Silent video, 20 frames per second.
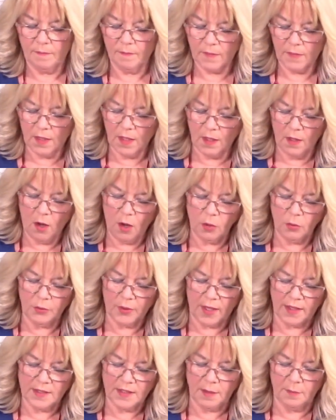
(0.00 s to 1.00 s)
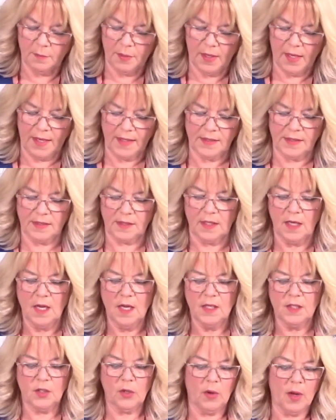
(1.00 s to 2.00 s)
and hold that in place.
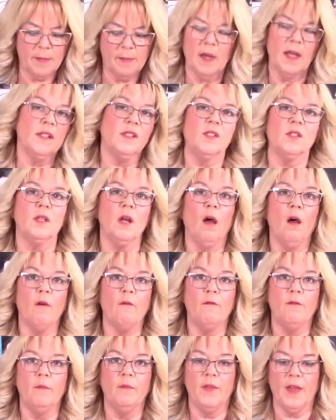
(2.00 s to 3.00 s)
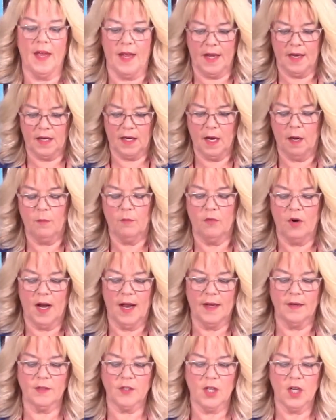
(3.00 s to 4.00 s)
So I might start from there and come
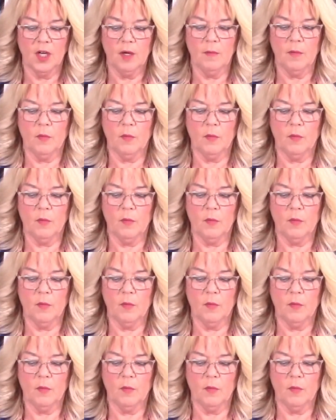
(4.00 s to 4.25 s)
round,